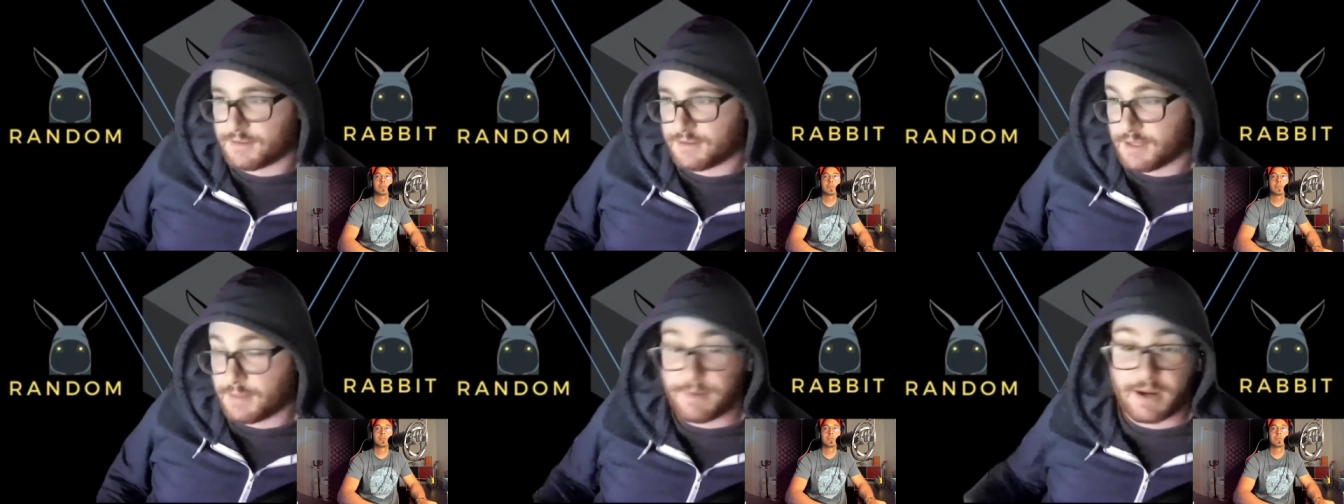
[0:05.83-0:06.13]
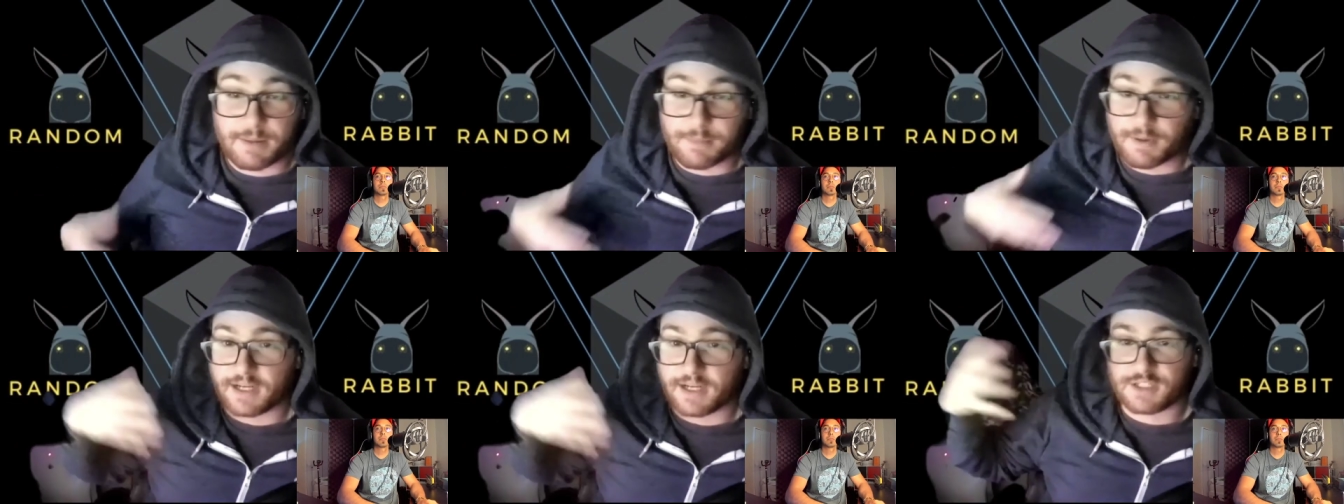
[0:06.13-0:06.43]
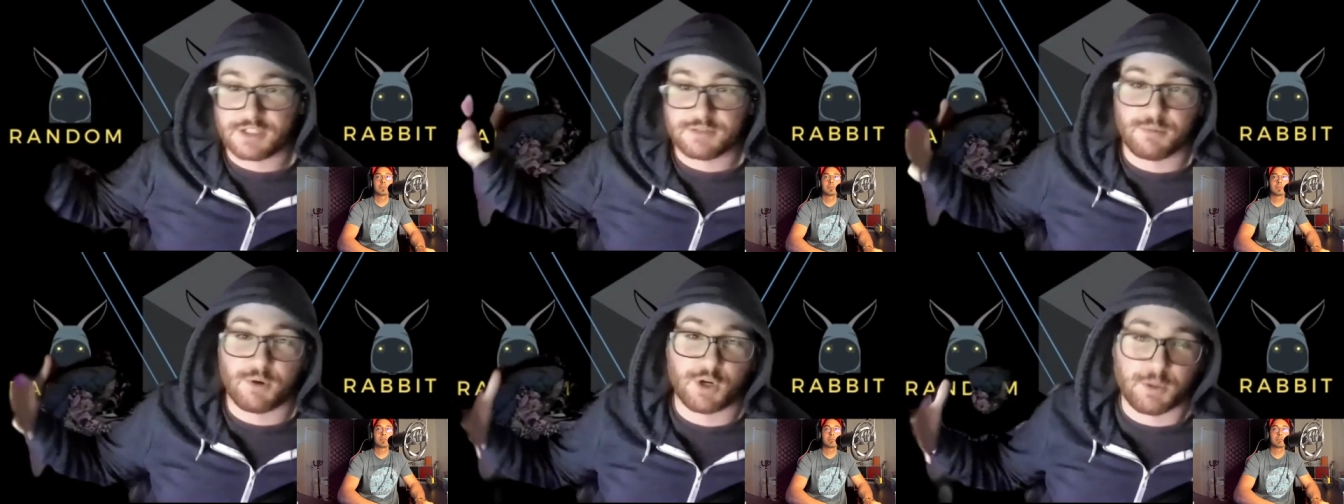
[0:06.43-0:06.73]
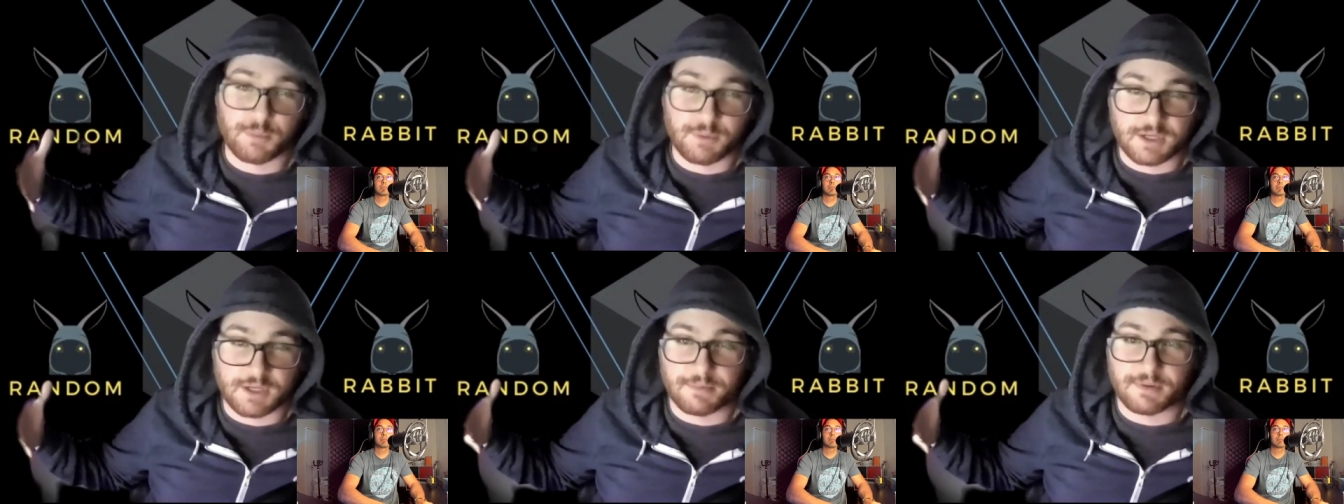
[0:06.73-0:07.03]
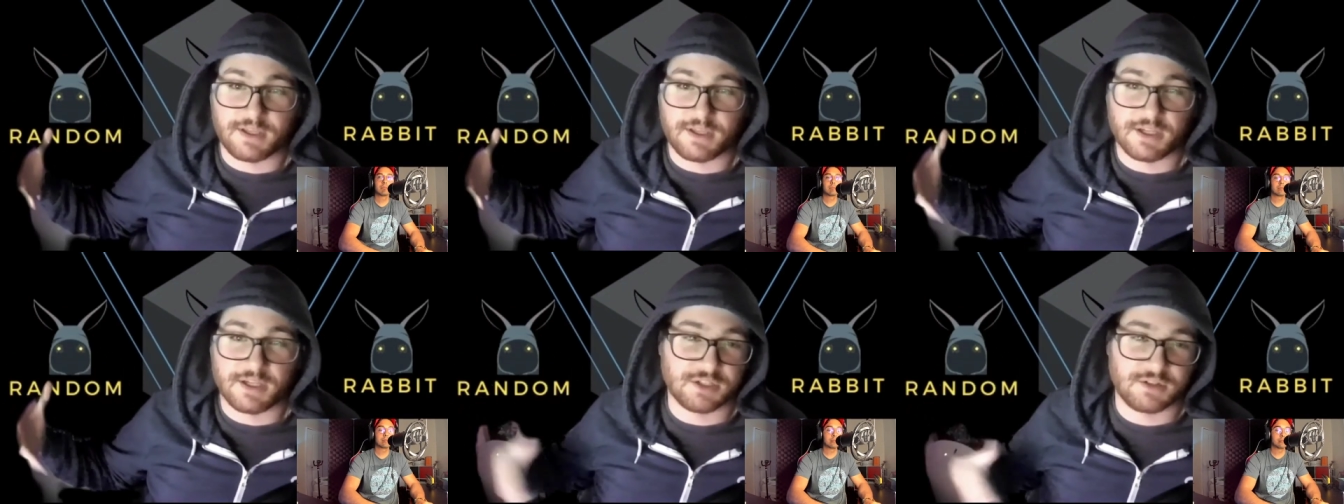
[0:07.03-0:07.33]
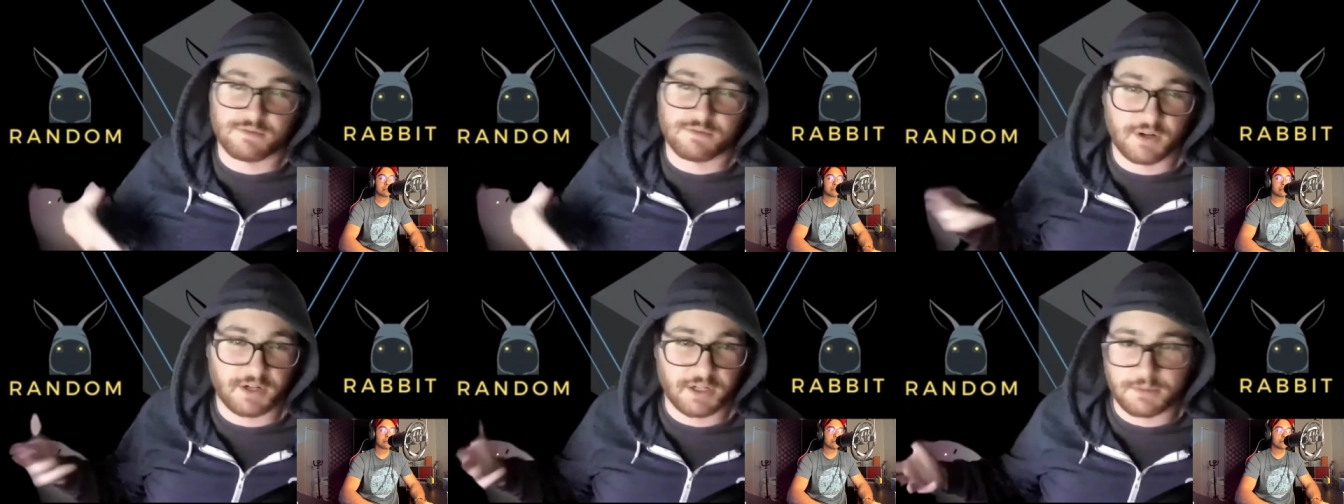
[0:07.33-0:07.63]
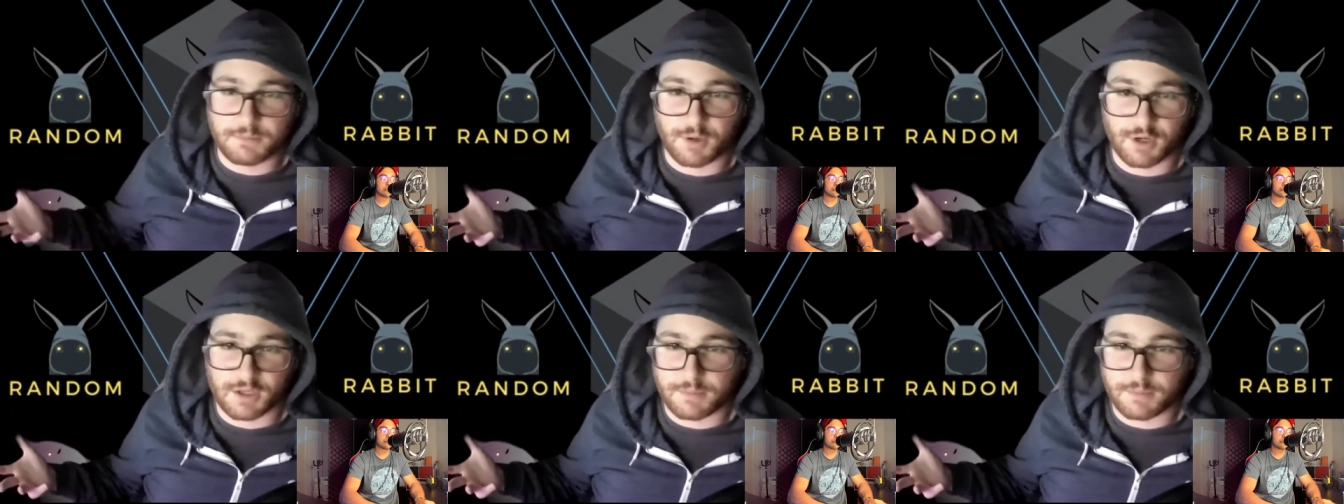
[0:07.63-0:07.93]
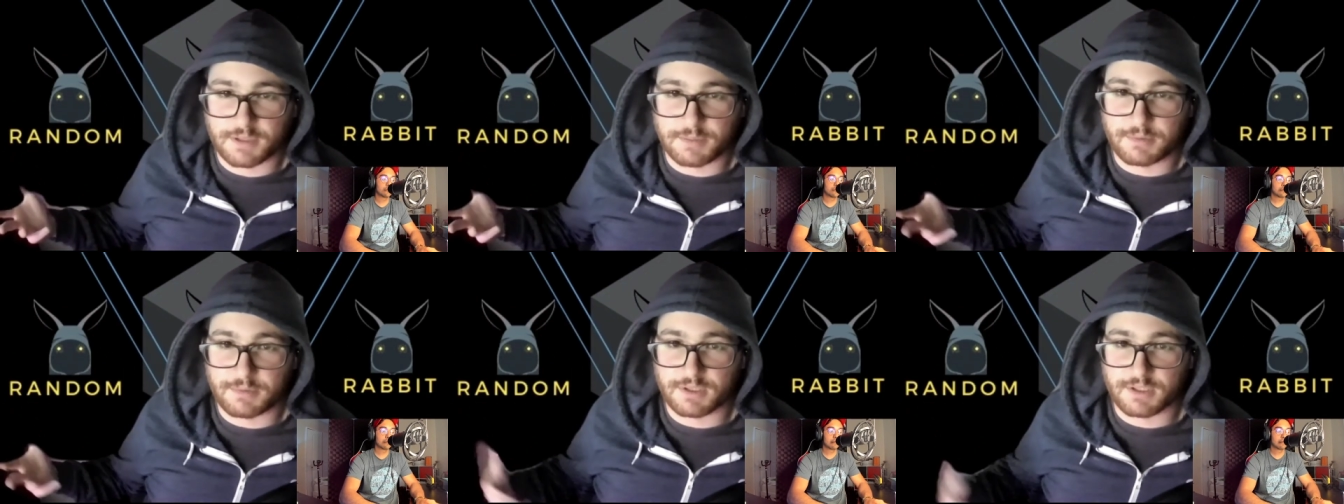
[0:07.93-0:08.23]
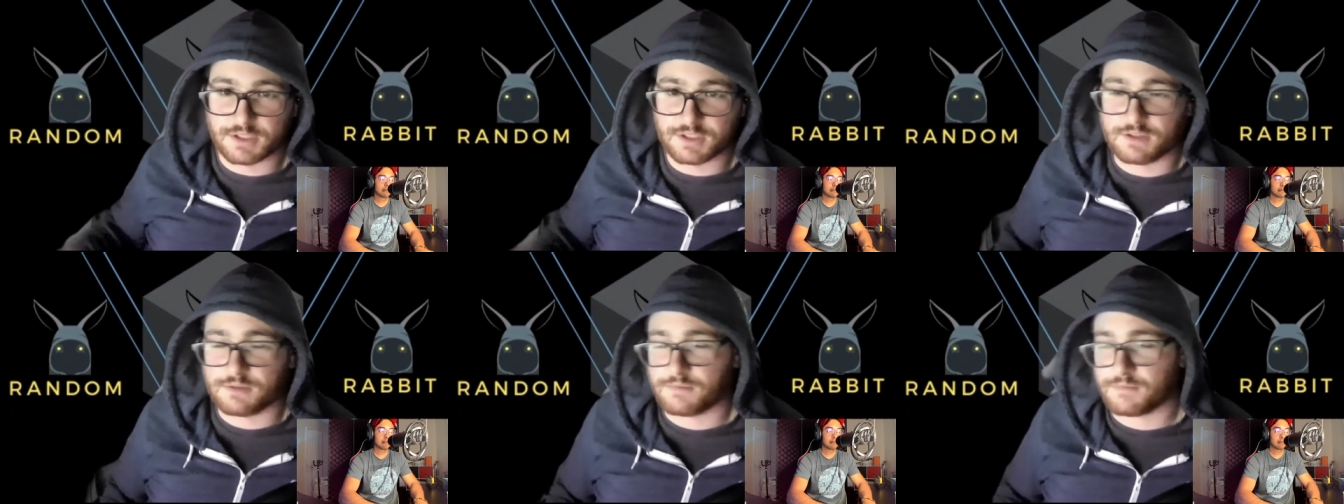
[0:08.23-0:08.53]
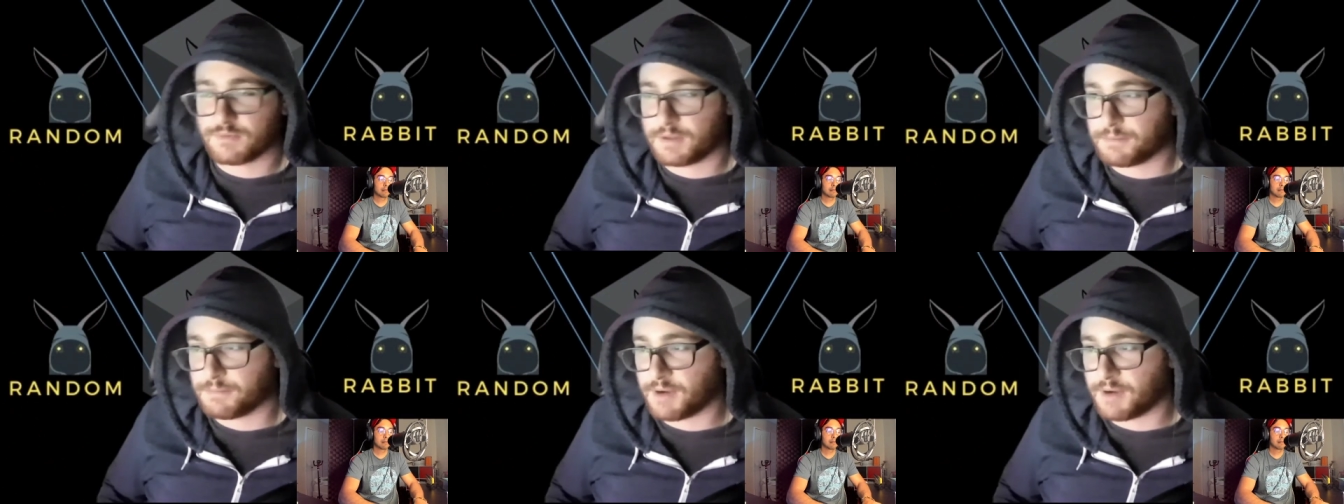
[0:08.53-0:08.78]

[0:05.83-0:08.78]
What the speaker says: in my mind, it's just market manipulation, fighting market manipulation, right?